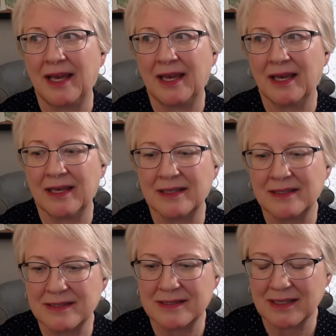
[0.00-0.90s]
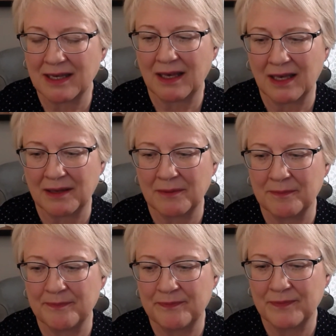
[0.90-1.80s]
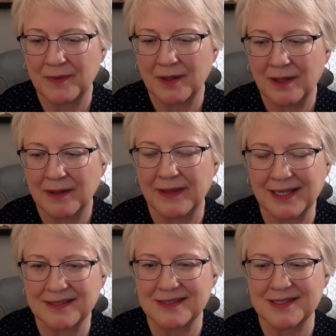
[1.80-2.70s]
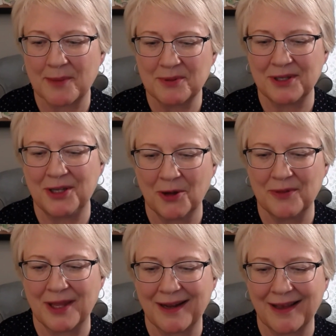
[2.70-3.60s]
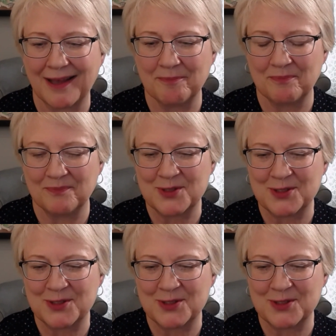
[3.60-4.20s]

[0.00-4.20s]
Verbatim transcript: and um, then sub, you know, then I got